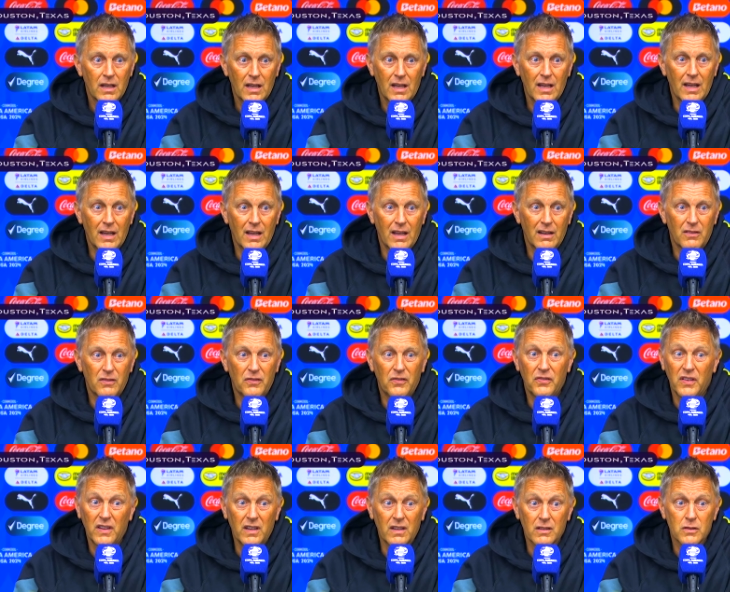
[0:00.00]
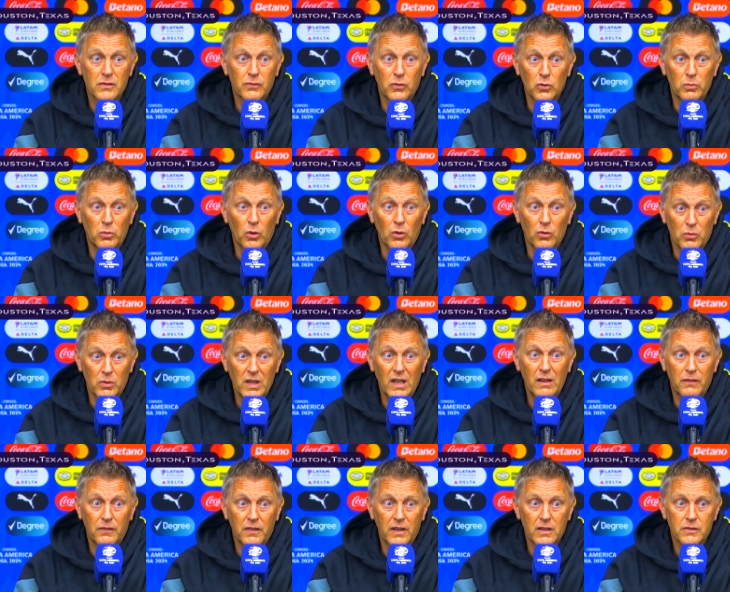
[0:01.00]
and fierce football, really
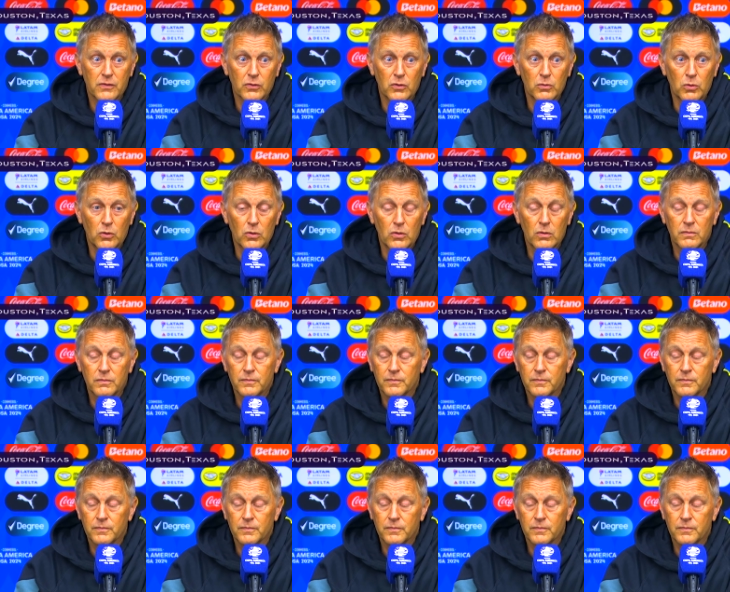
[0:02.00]
fierce football.